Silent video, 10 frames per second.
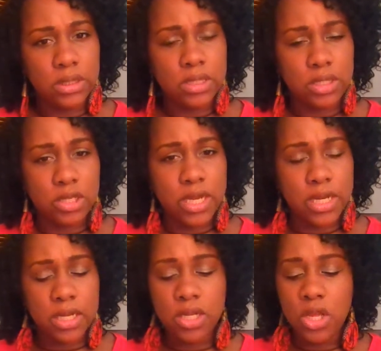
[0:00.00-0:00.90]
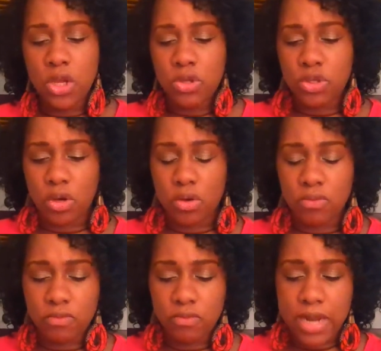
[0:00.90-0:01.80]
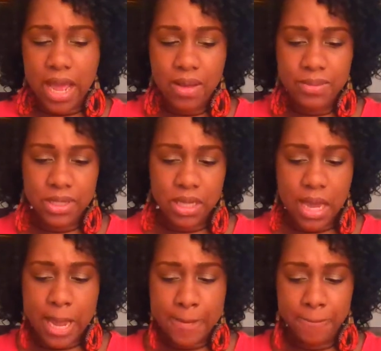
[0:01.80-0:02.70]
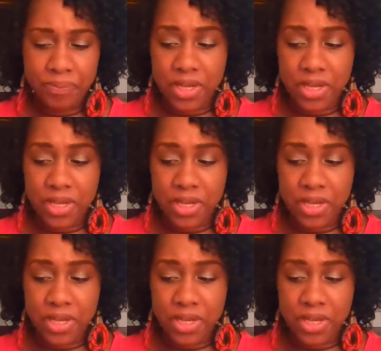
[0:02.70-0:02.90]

Do you get it? So now I'm seeing,